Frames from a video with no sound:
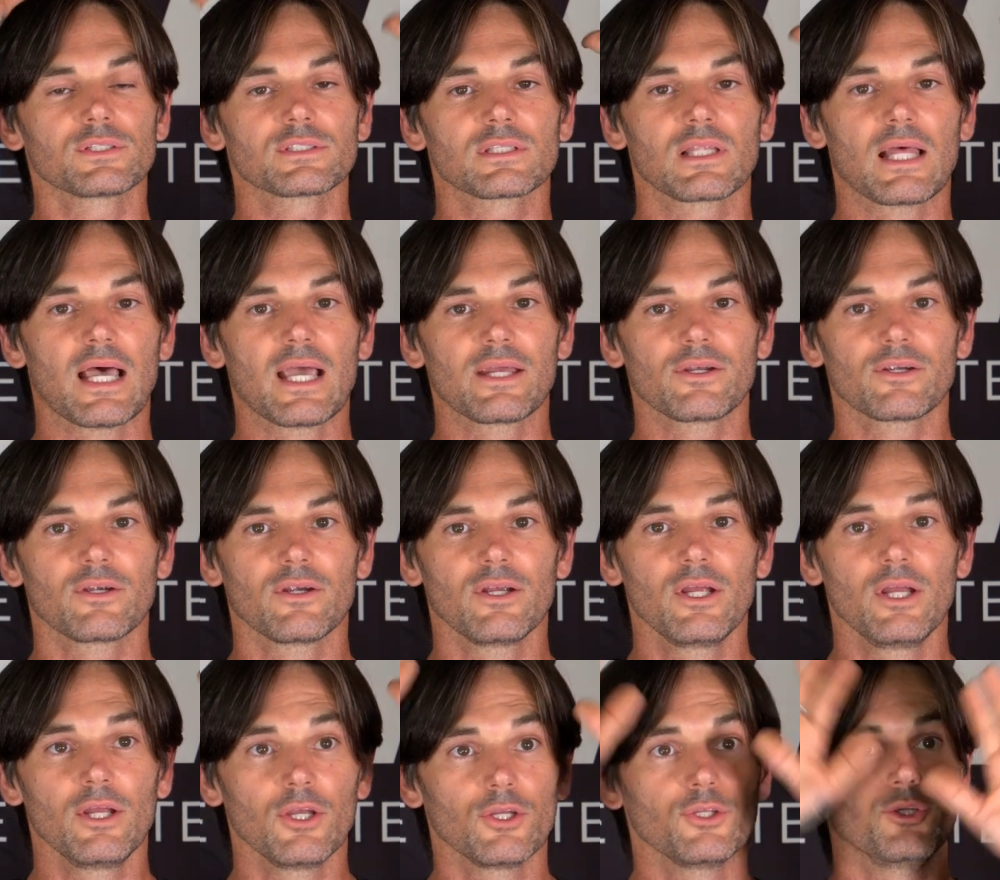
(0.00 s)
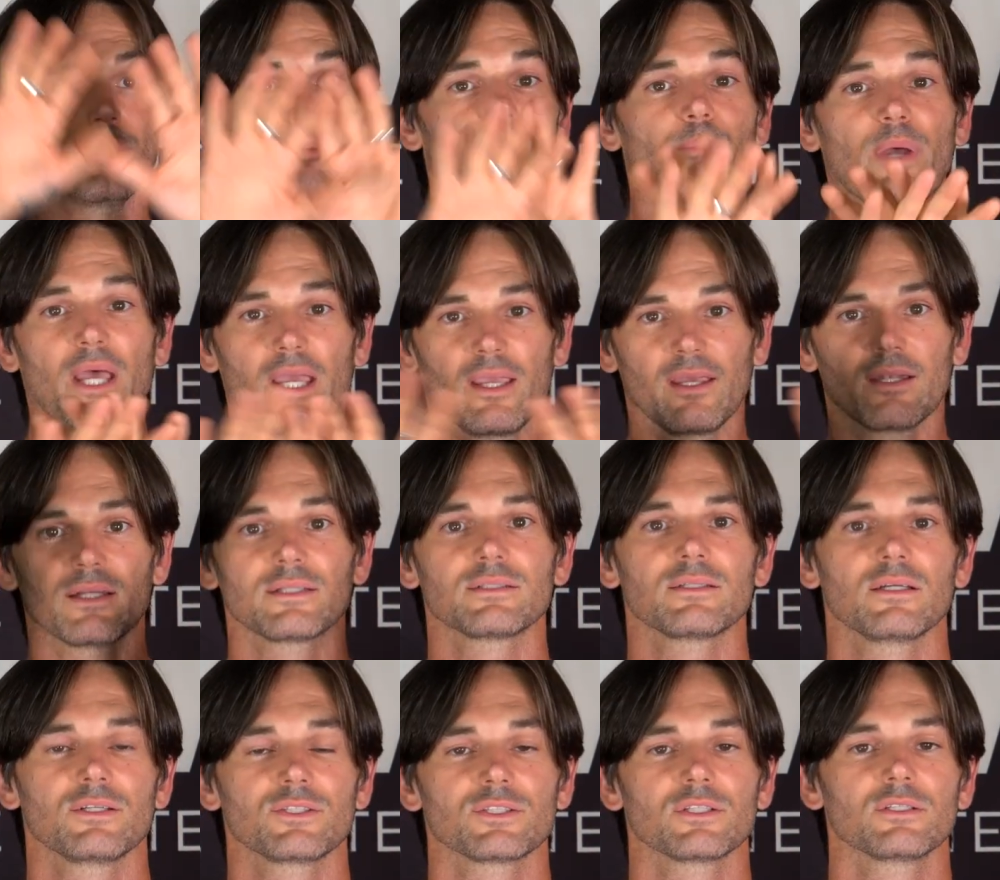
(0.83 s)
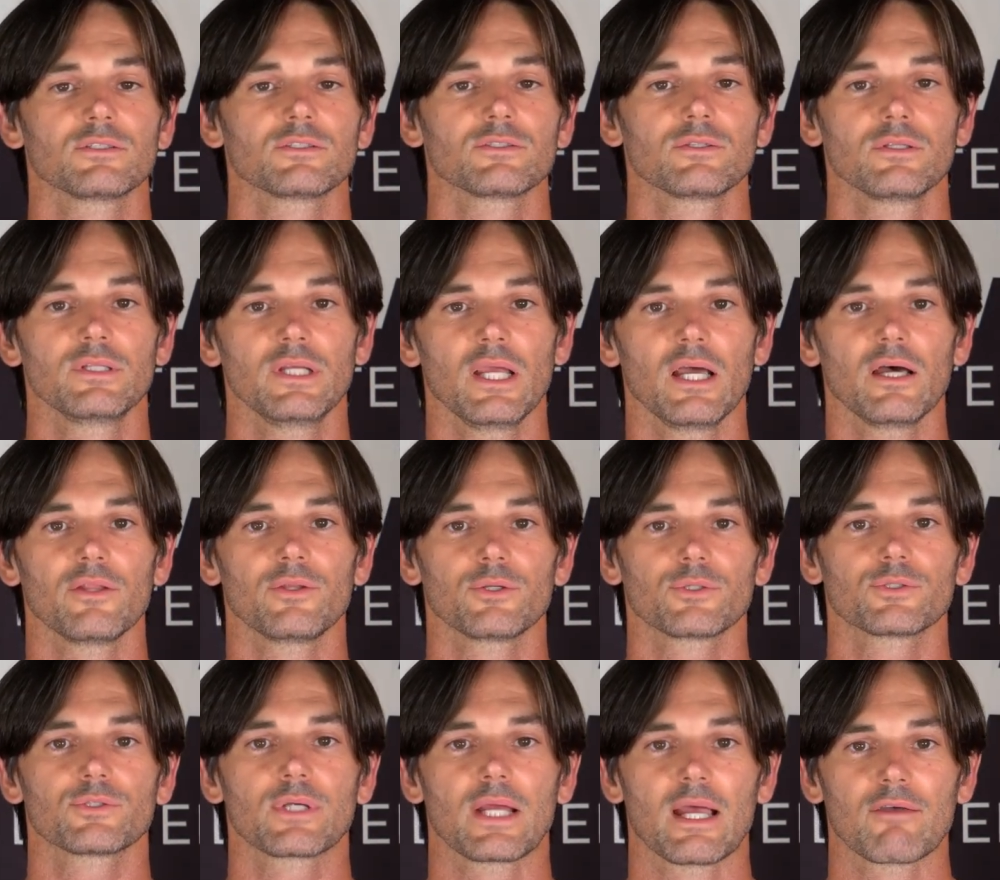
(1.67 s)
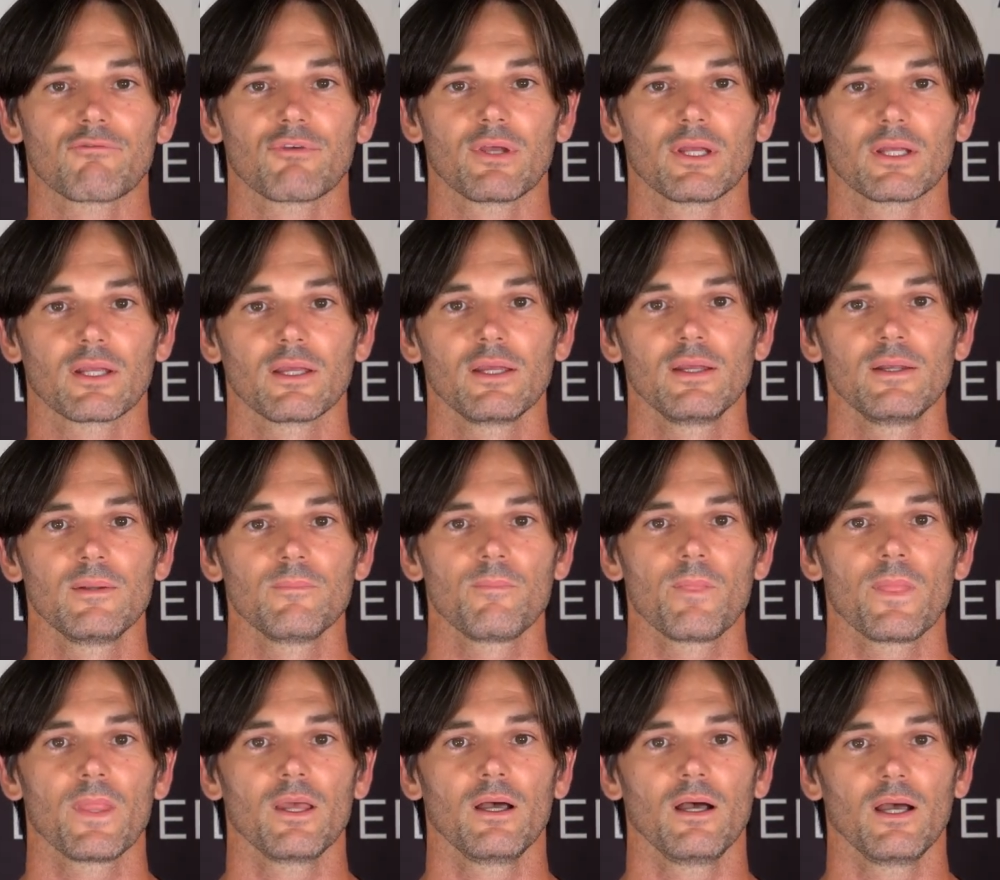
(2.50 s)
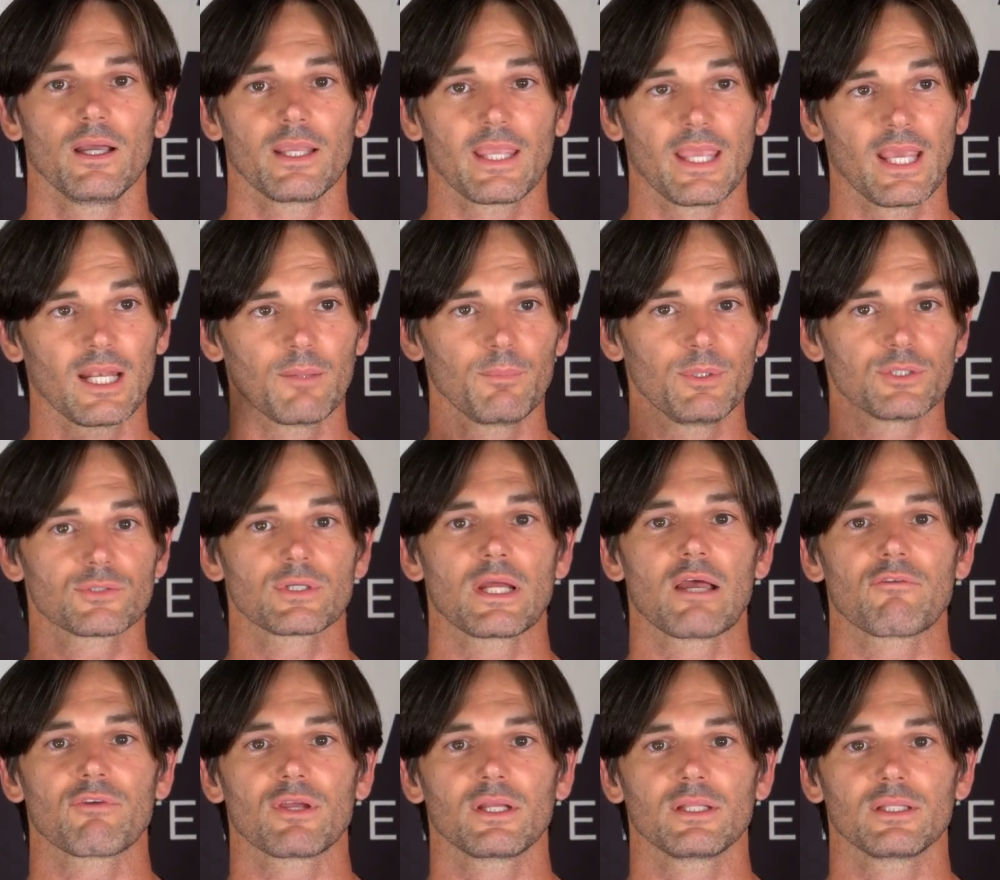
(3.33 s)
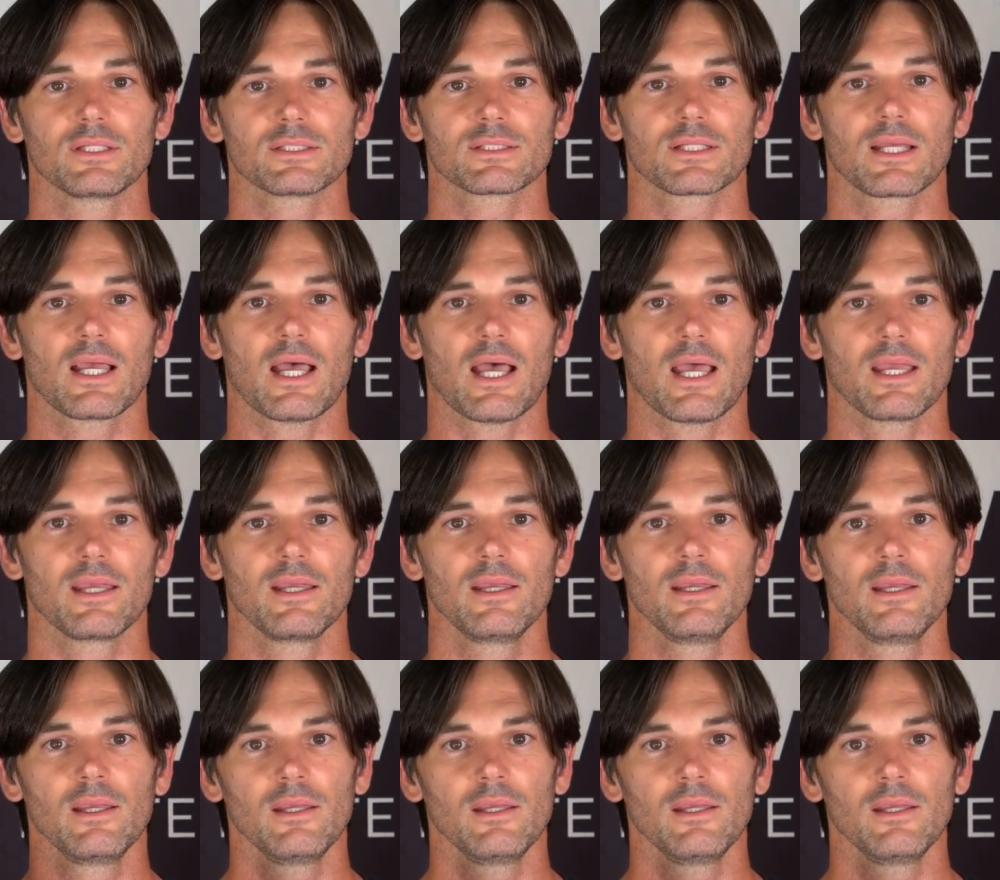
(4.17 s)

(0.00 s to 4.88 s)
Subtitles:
slider. You're paying attention to the other traffic, canopy traffic in the sky.